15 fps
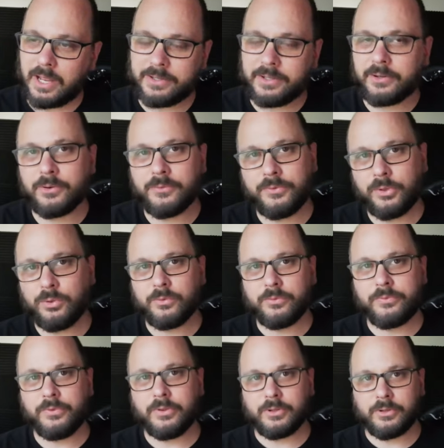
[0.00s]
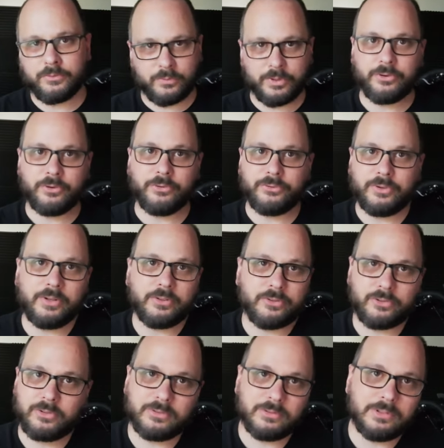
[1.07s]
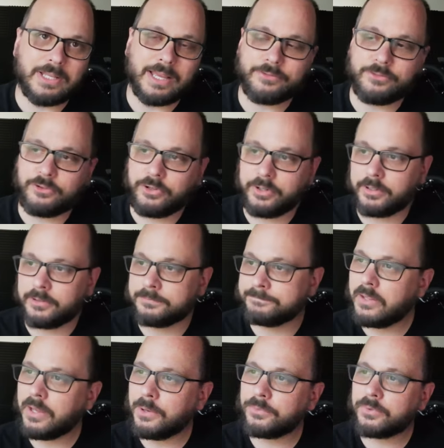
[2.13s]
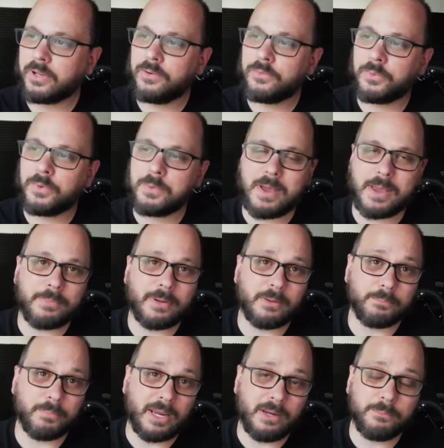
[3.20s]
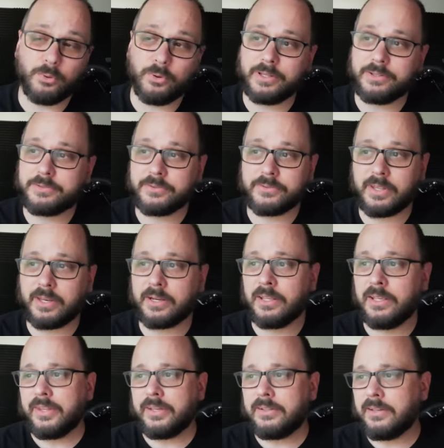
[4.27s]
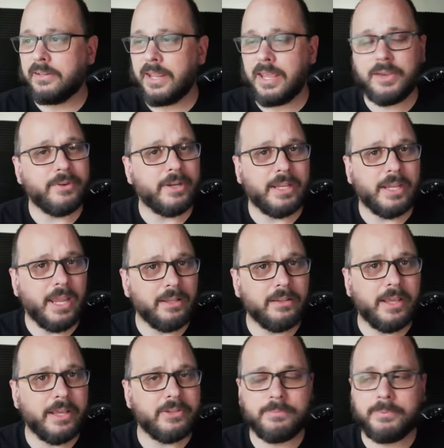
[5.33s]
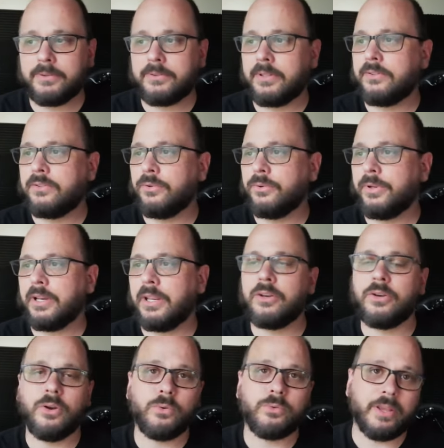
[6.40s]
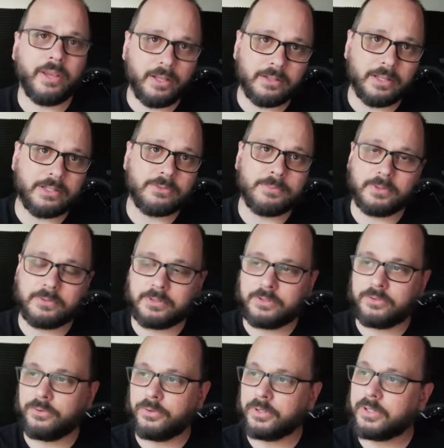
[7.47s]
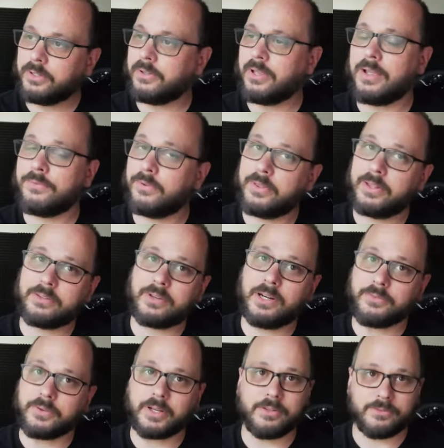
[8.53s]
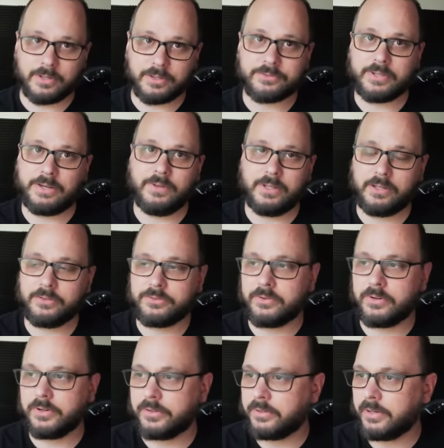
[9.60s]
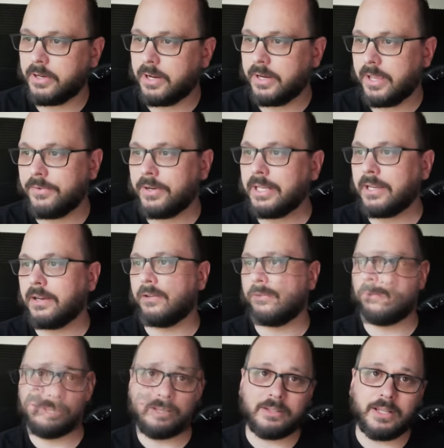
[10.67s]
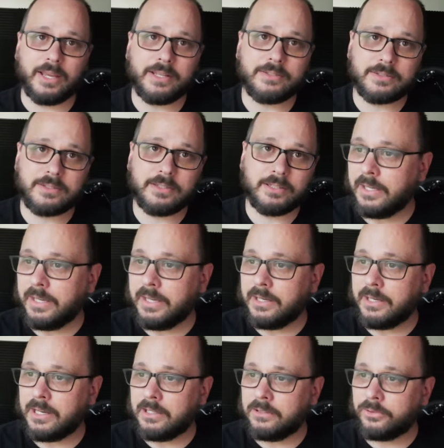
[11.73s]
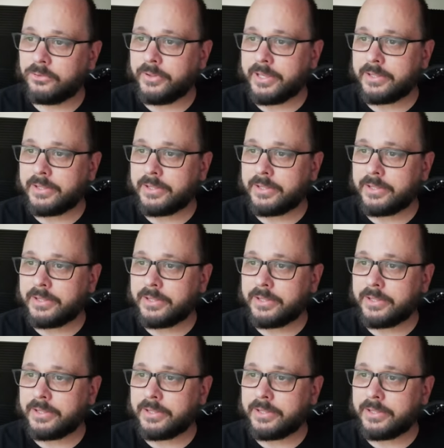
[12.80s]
I did a review of the original Cinch last year, and that was kind of one of my big pain points, is that they didn't have any headlights built into it and no taillights built into it, because I feel that's kind of a, a safety concern to not have any kind of taillights. And it looks